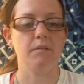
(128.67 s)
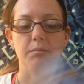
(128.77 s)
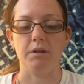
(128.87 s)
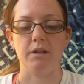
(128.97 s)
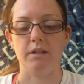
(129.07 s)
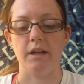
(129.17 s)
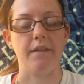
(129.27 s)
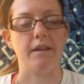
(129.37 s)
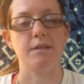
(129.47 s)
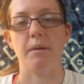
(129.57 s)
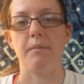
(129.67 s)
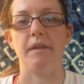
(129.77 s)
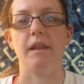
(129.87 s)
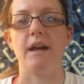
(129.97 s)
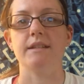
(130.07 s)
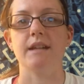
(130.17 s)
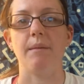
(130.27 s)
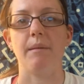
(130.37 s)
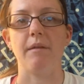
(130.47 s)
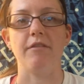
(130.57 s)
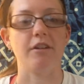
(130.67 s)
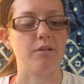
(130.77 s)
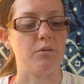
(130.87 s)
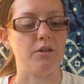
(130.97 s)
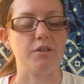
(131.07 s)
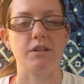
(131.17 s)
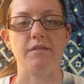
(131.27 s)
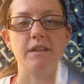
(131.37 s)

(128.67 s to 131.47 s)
But yeah, that's probably the last time I'm ever going to order stuff